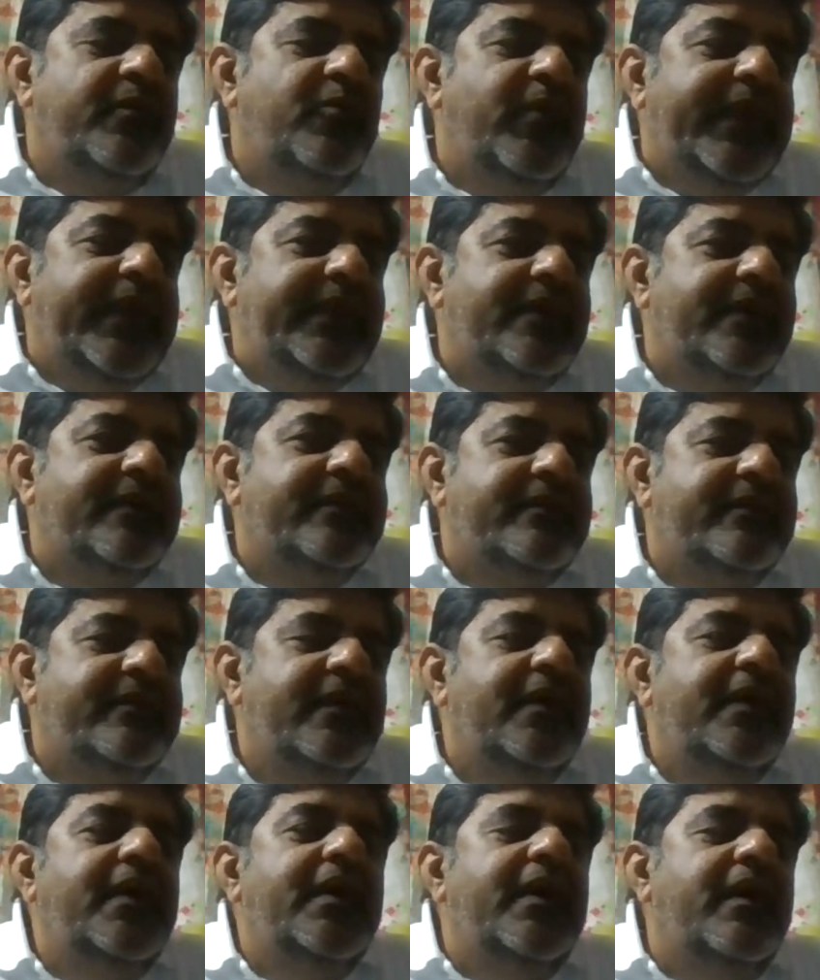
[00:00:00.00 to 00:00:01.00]
vendors,
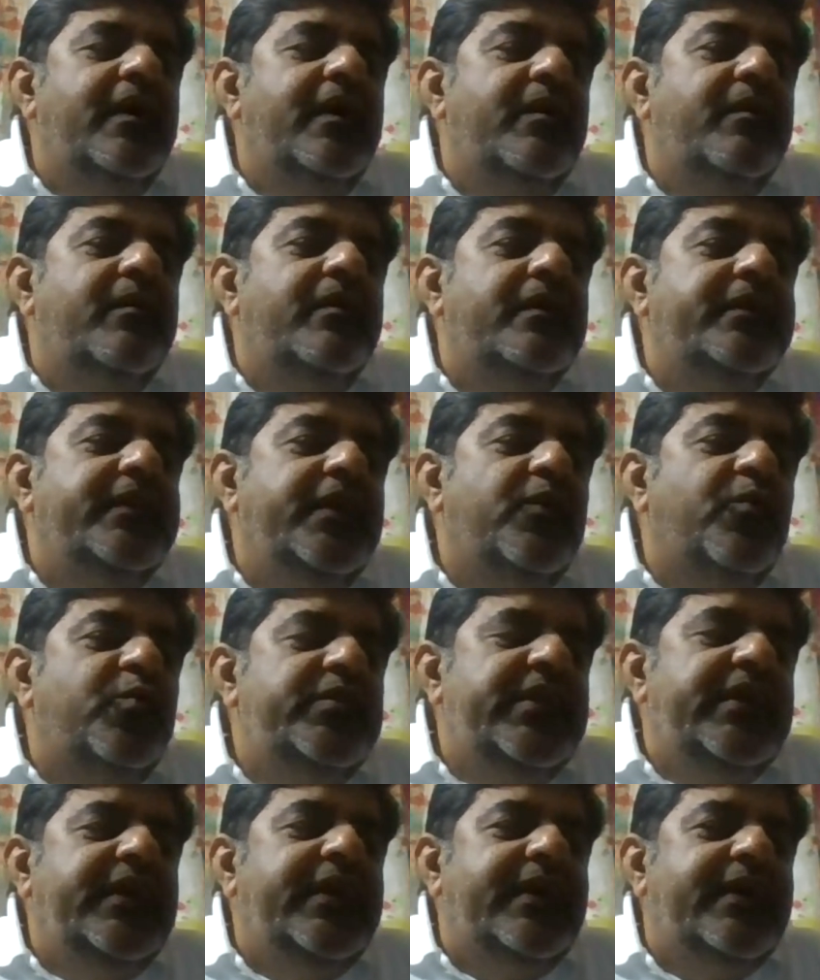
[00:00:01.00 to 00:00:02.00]
the
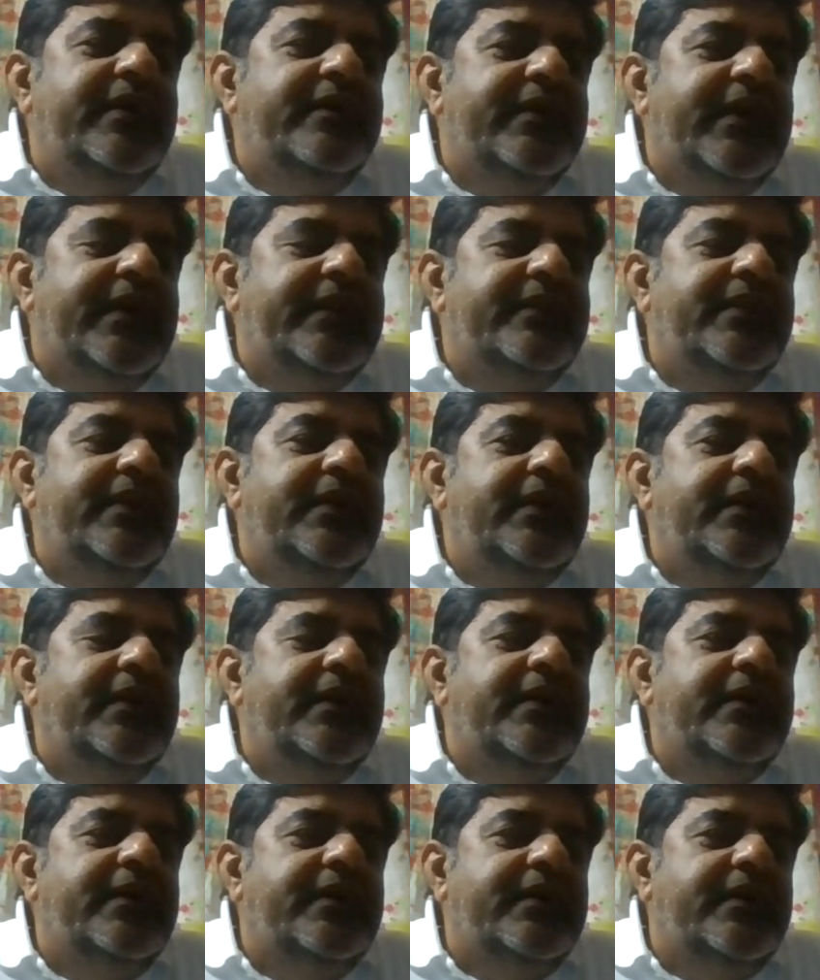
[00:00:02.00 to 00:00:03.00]
OTAs and
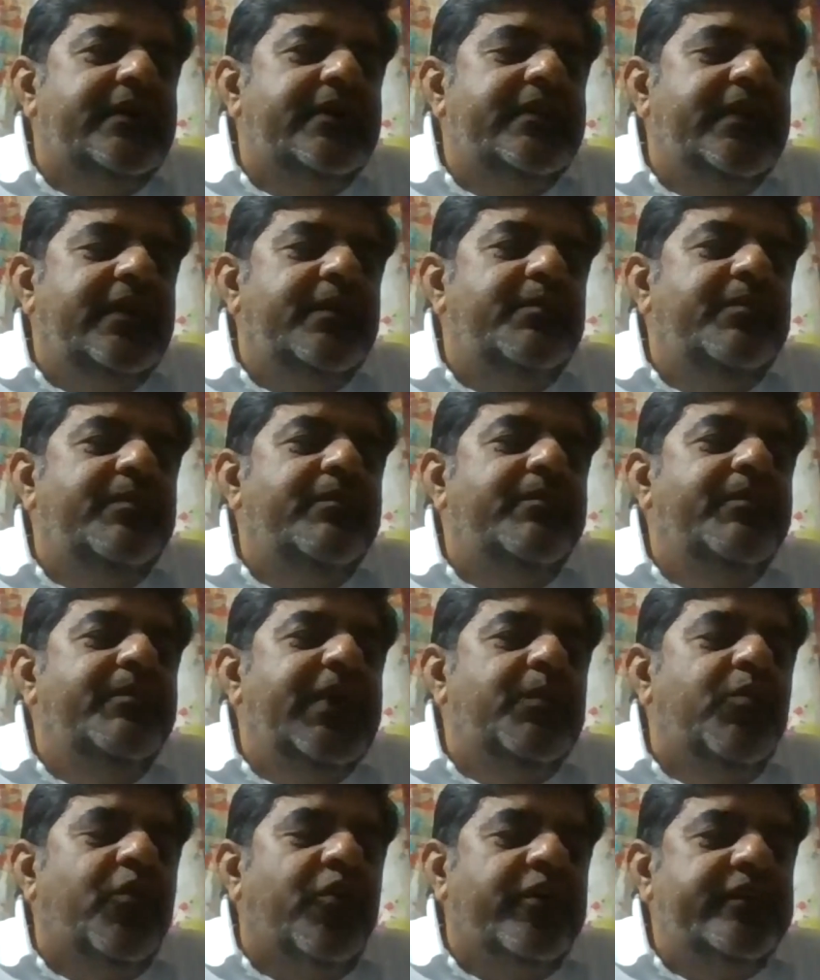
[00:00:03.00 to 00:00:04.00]
the big
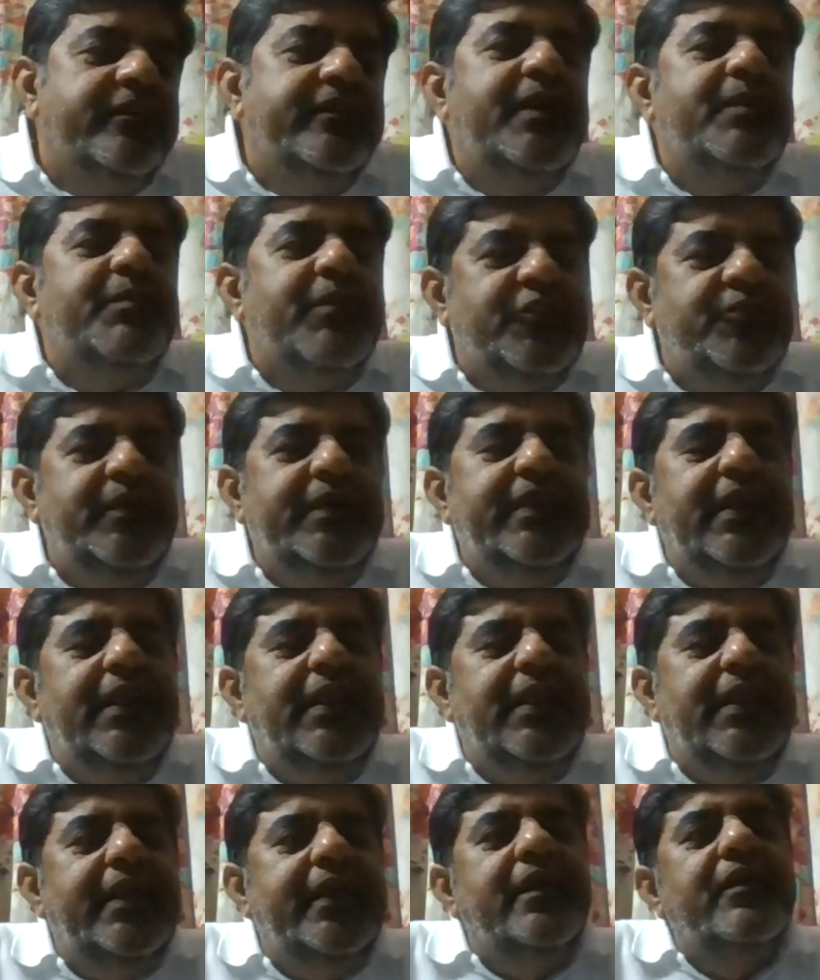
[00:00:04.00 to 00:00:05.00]
boys, they must be
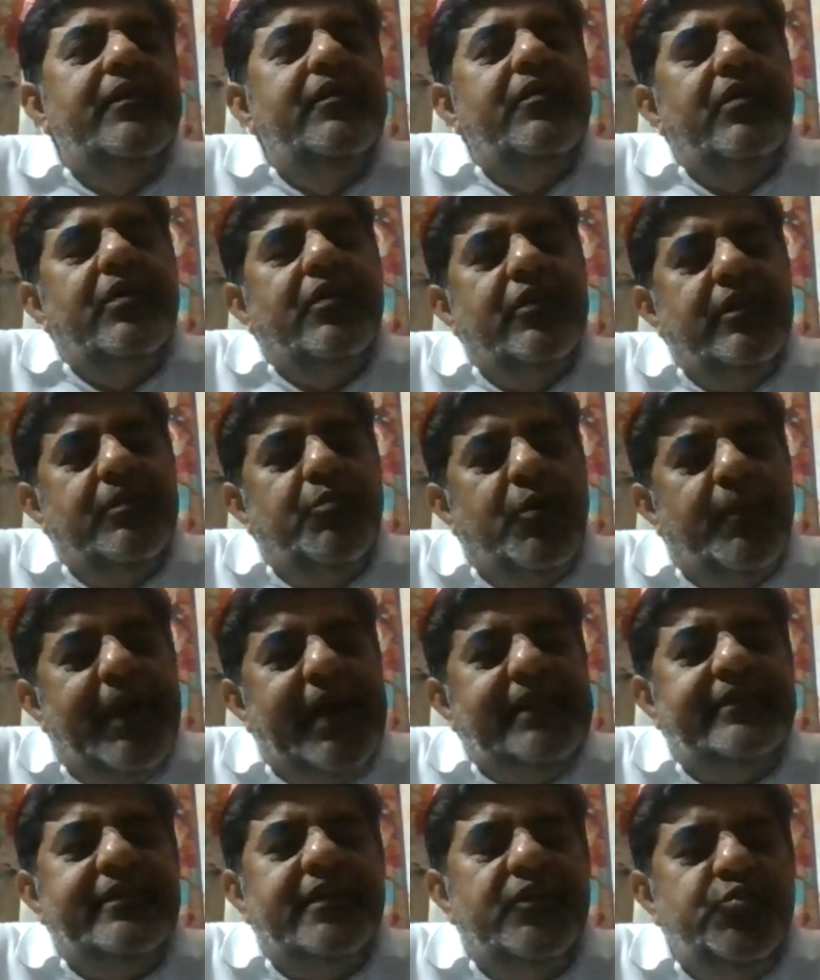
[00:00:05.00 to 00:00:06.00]
dealing on
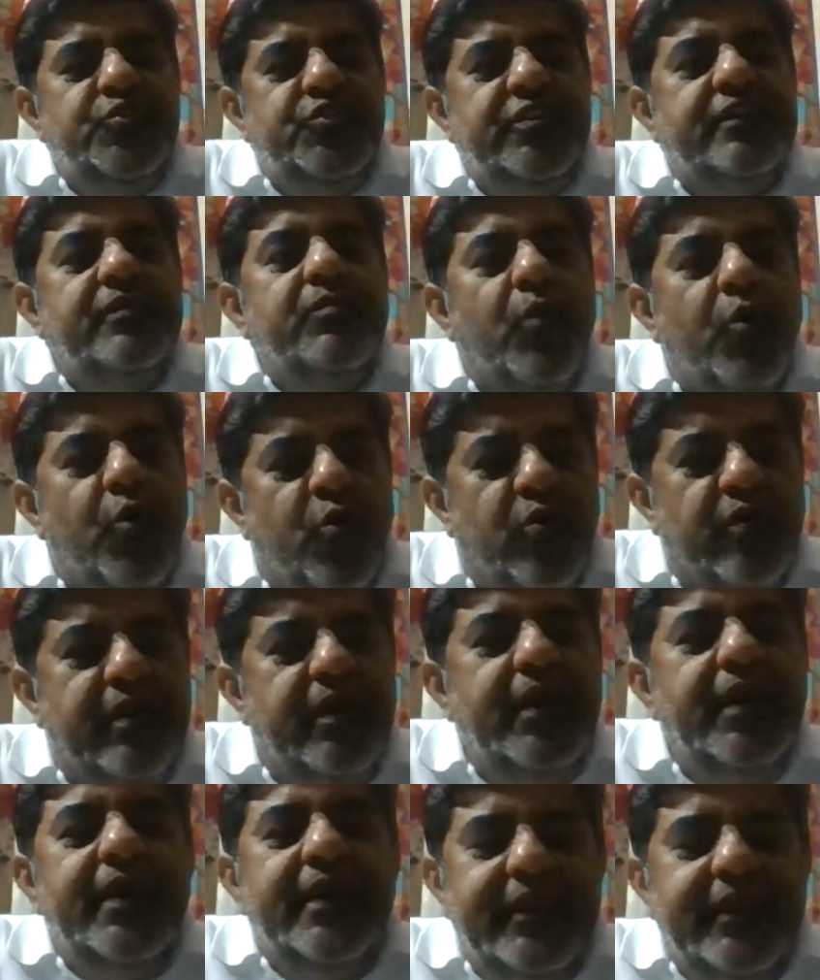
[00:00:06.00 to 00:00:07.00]
mobile solution more
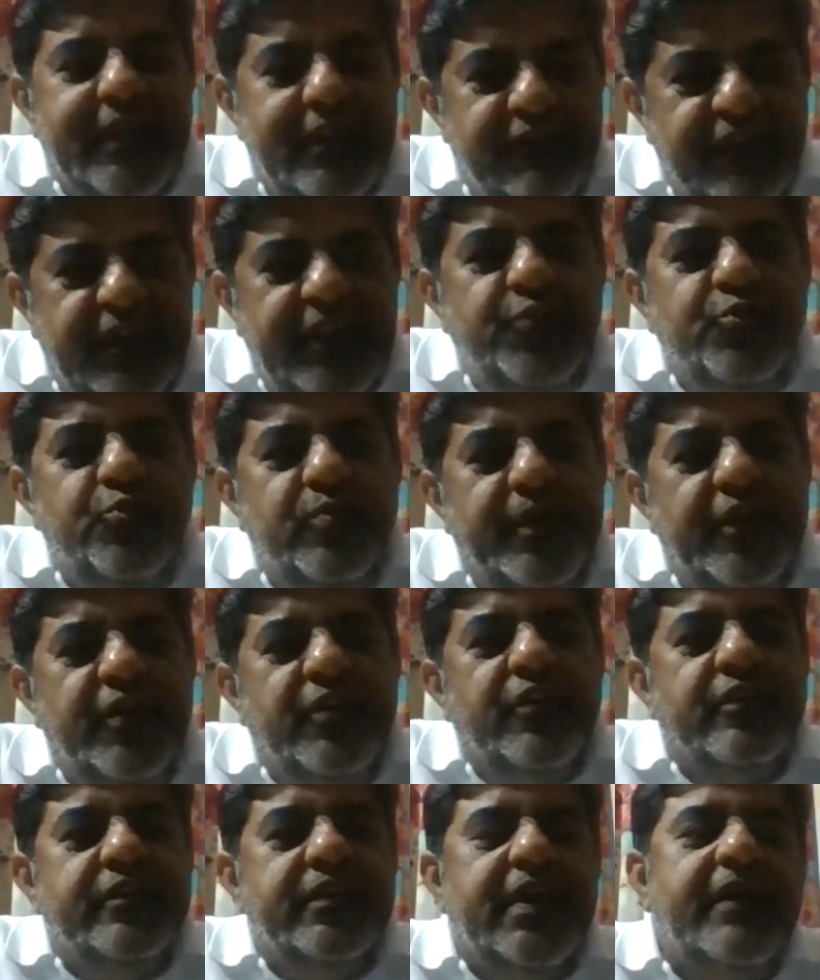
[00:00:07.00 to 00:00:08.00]
than we do
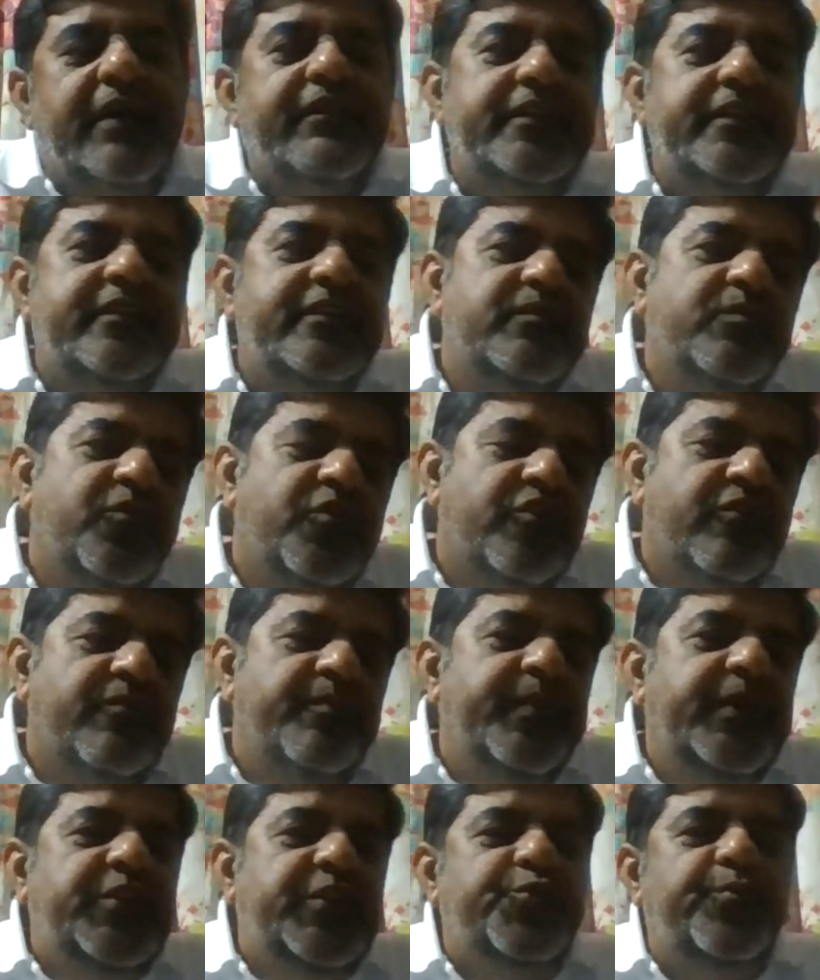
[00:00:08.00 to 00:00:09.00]
because ours is more of
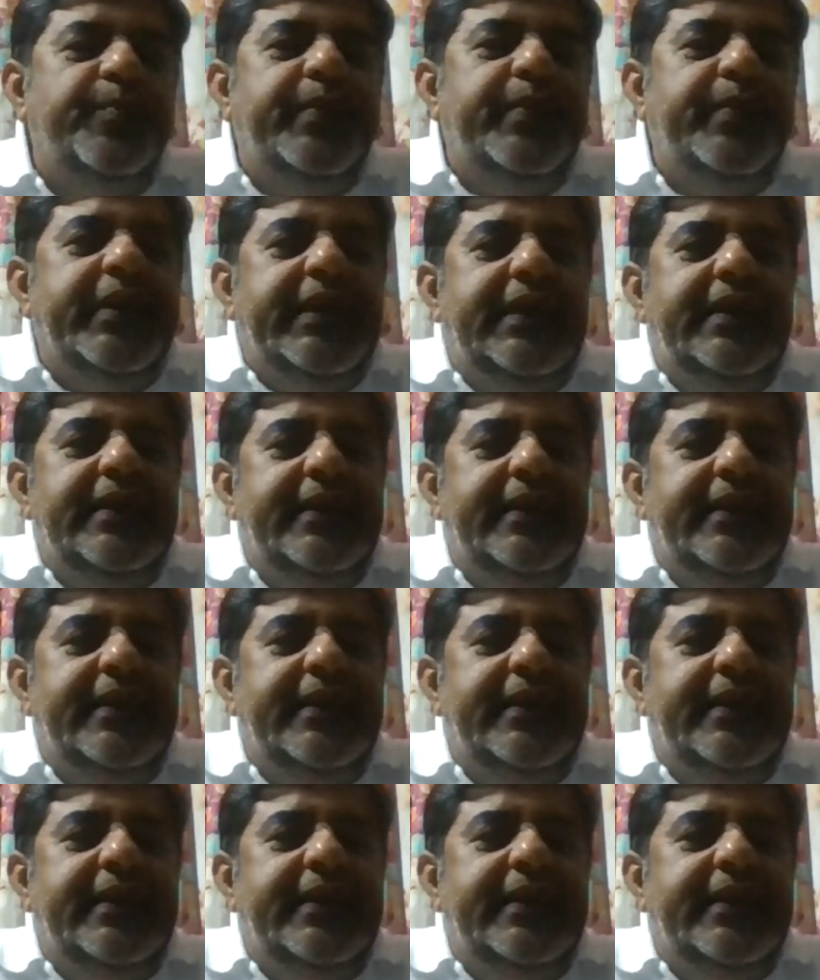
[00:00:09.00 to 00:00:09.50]
B2B.